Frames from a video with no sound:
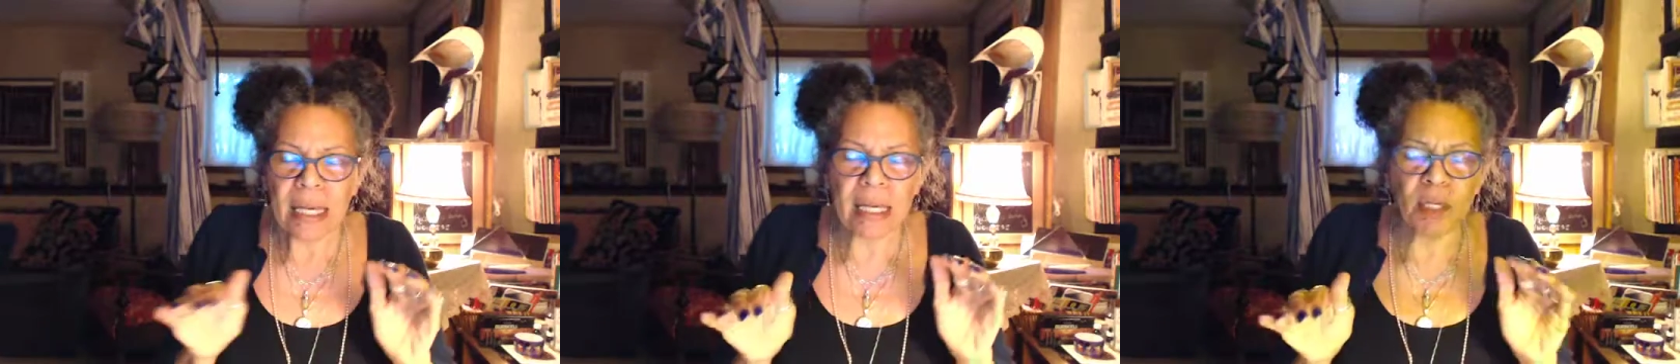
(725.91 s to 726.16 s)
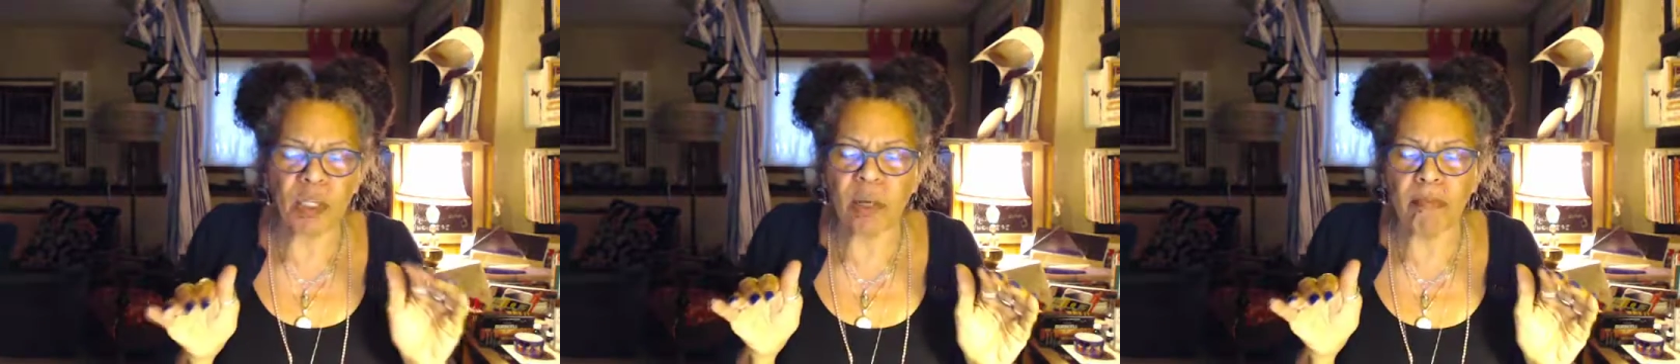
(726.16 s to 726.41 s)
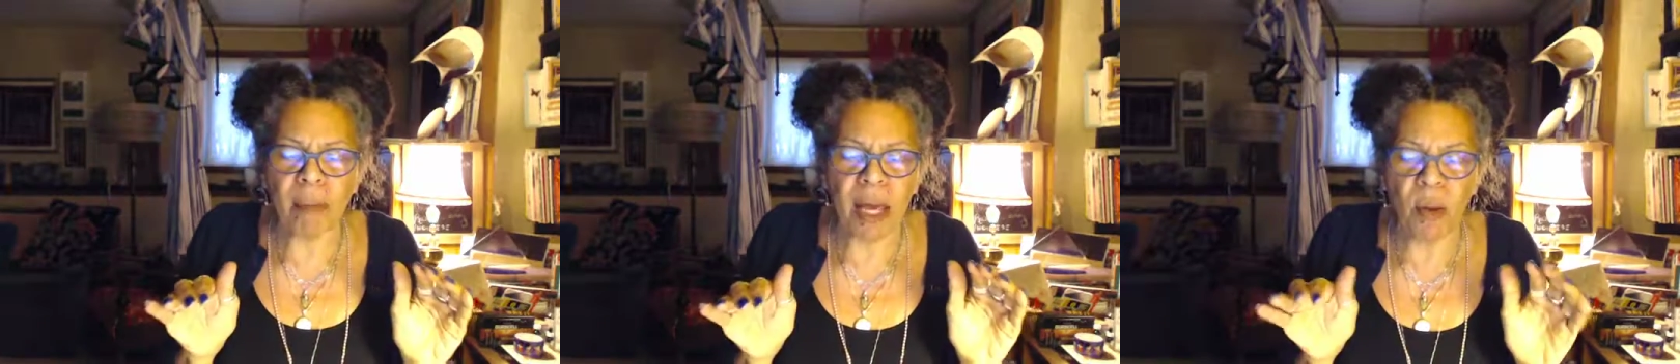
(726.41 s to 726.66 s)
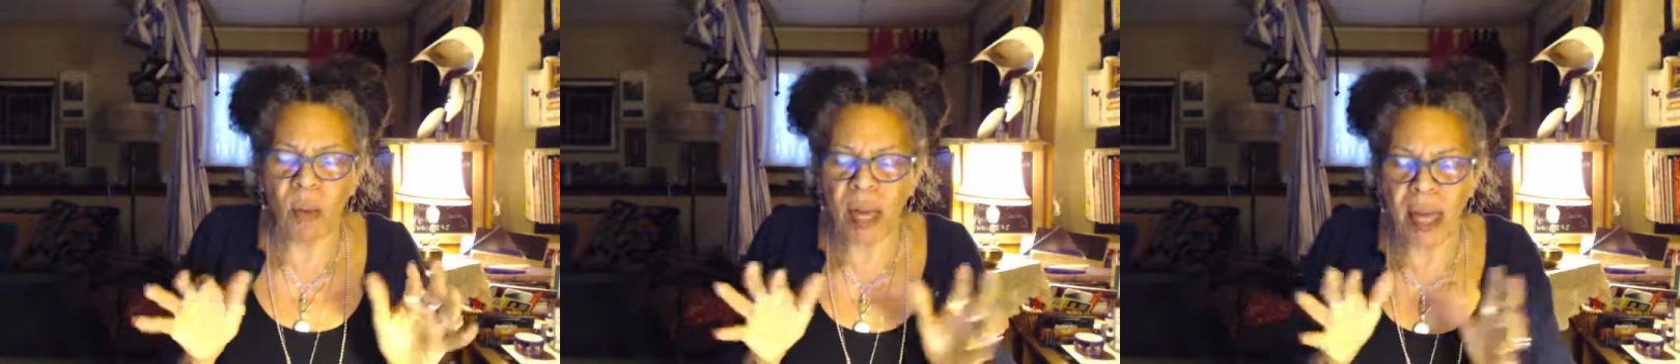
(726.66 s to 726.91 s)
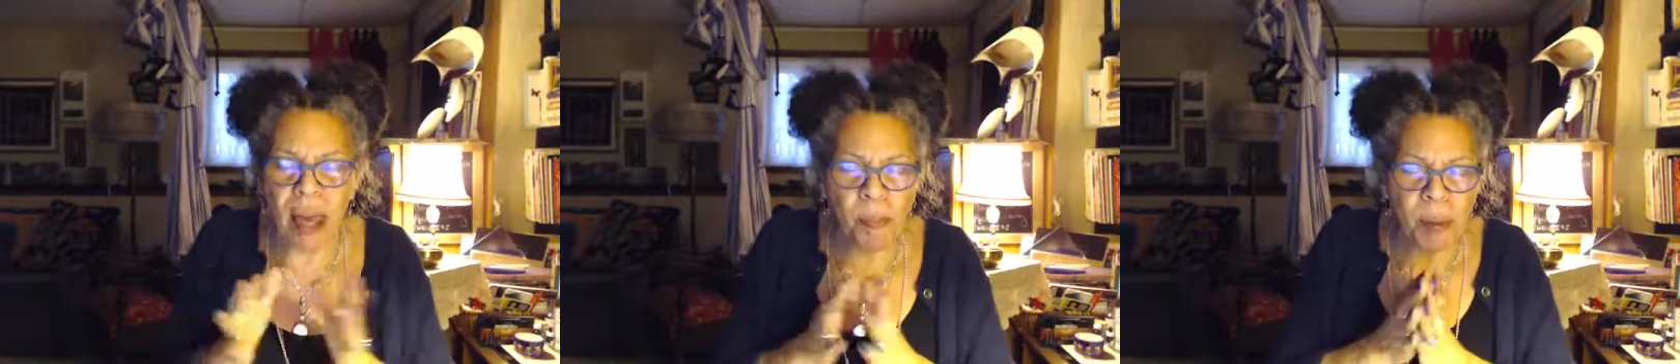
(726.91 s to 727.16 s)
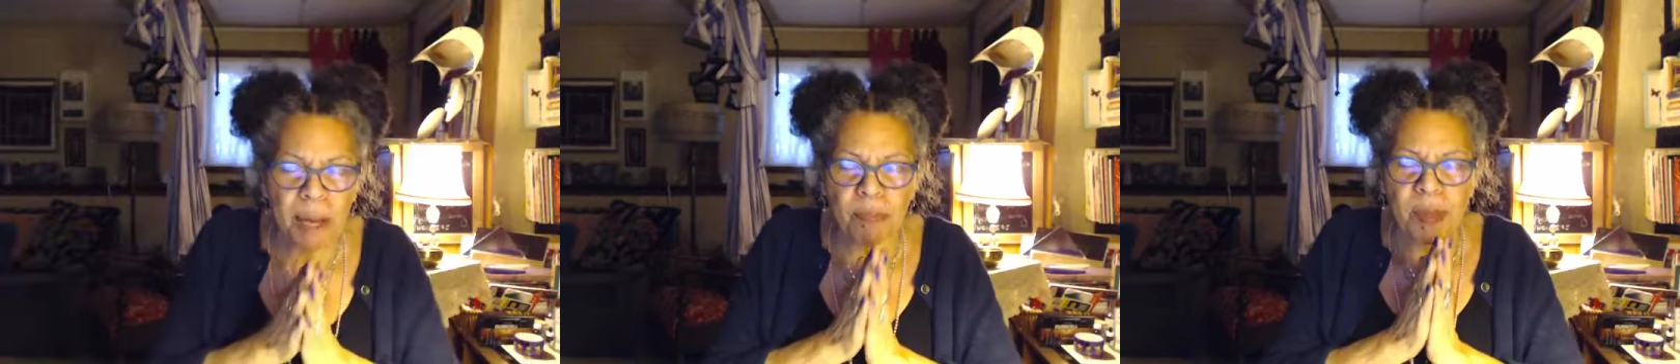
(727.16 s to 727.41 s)

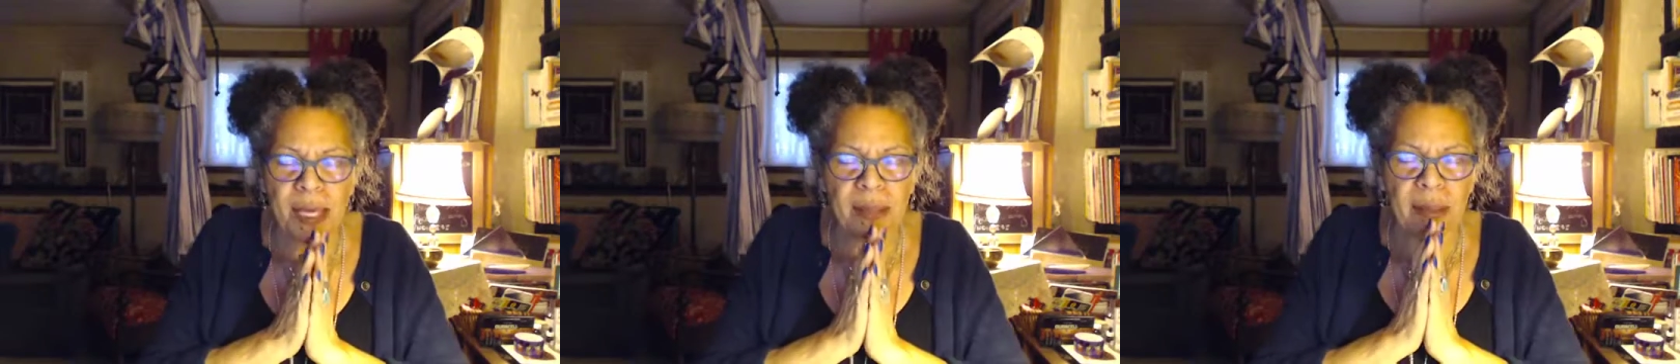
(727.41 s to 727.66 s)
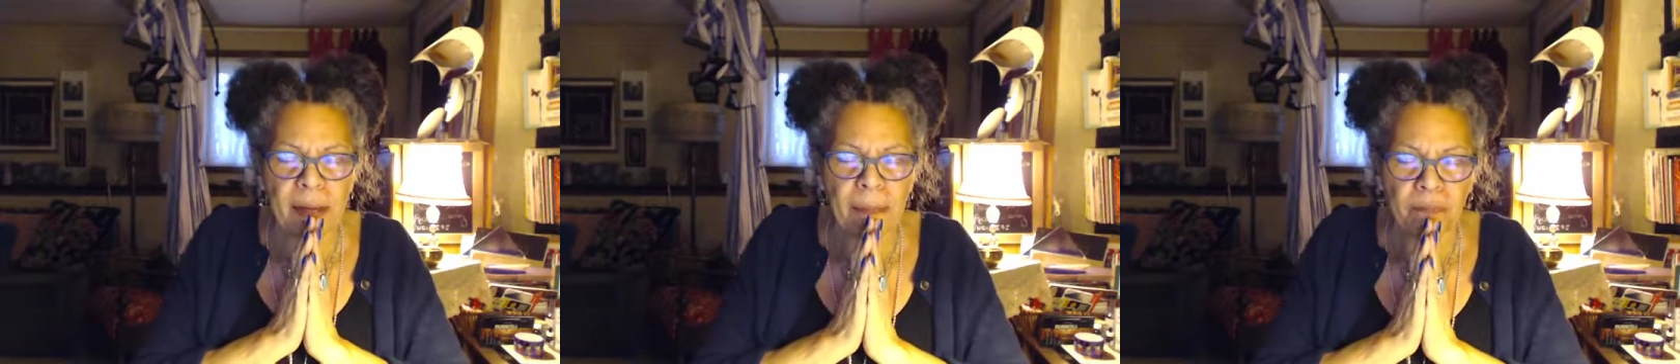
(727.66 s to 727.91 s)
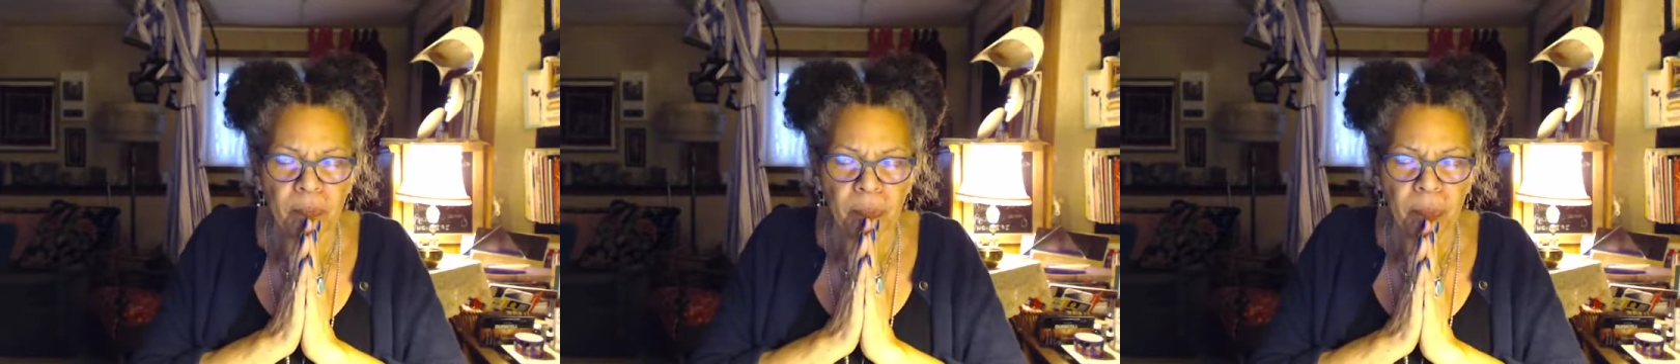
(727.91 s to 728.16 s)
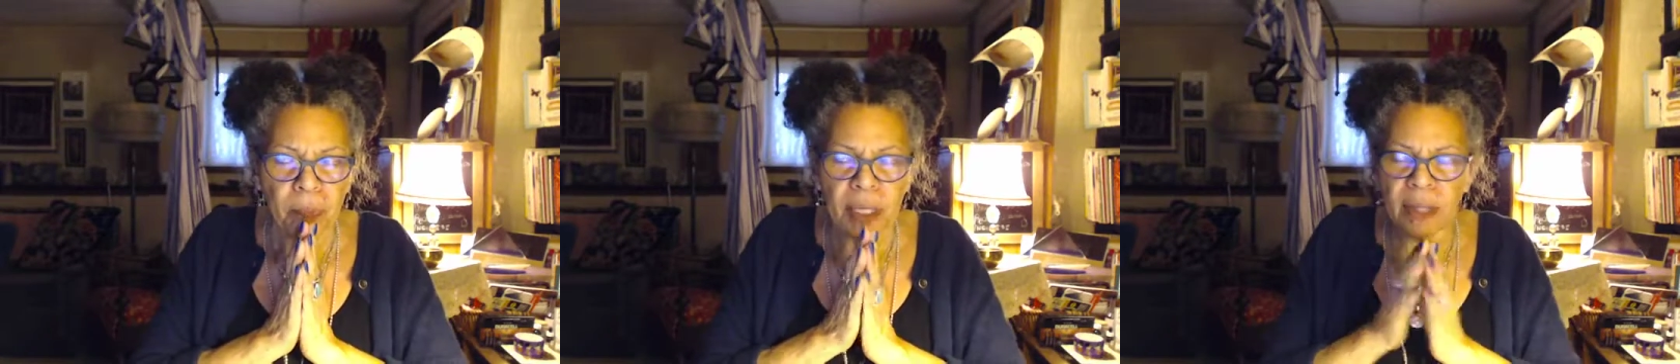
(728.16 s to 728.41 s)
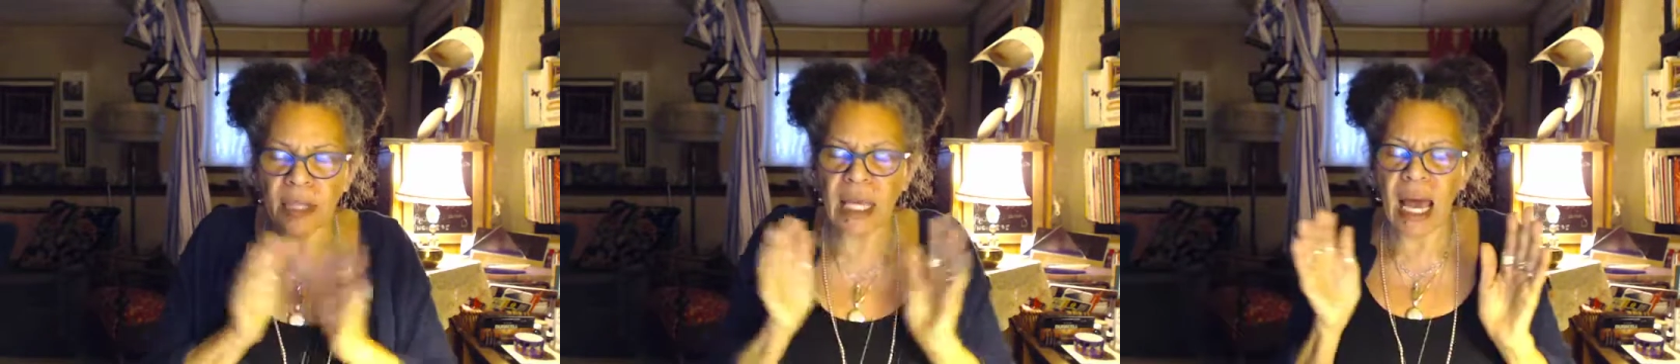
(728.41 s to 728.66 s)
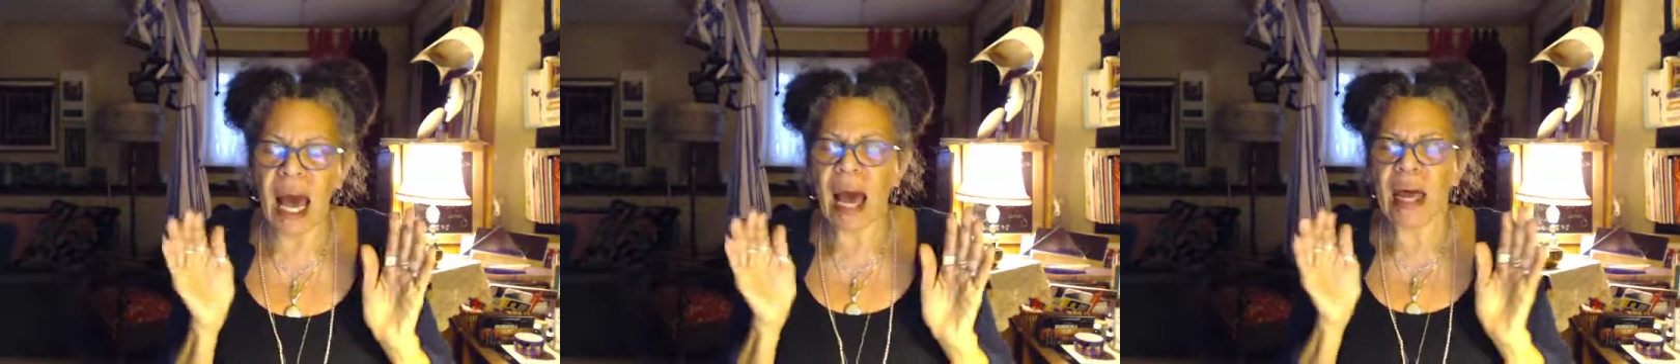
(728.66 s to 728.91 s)
I'd be in
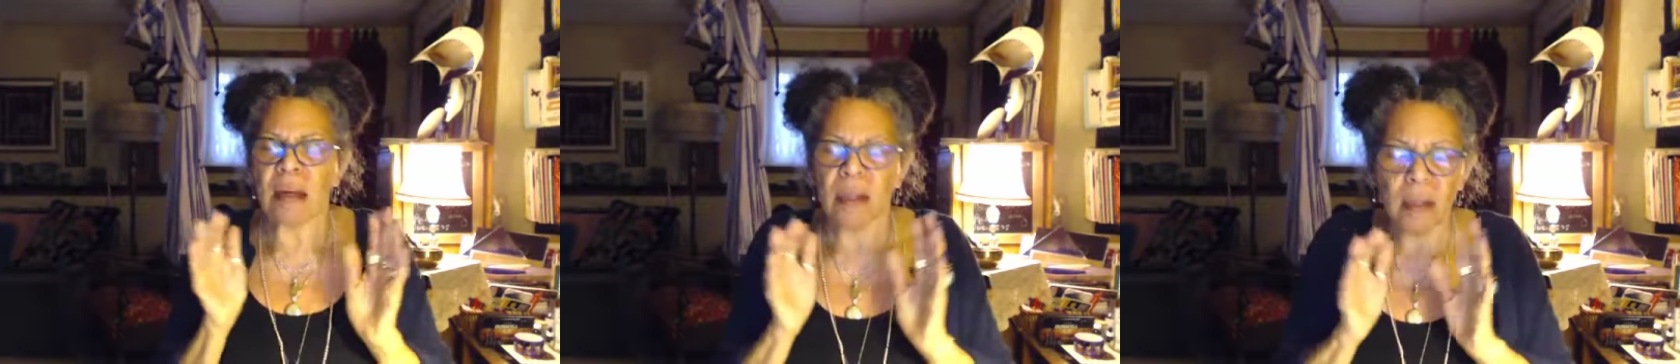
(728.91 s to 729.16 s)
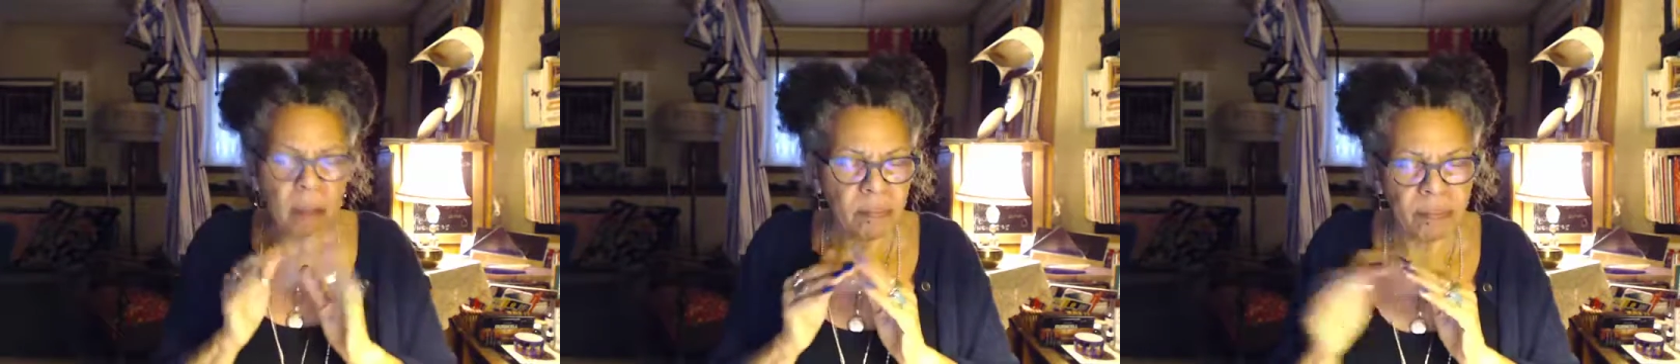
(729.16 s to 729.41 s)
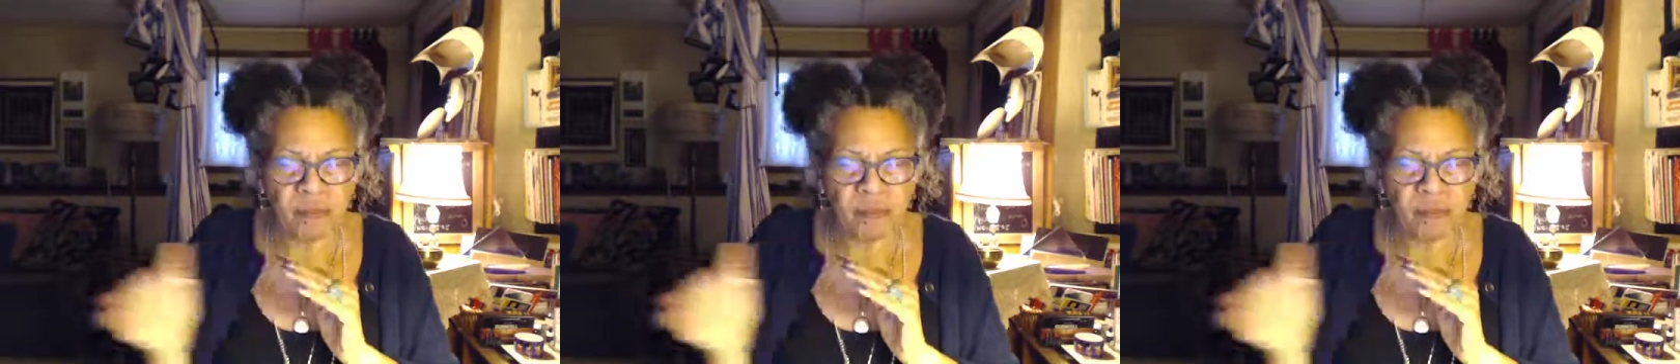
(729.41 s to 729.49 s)
the aisle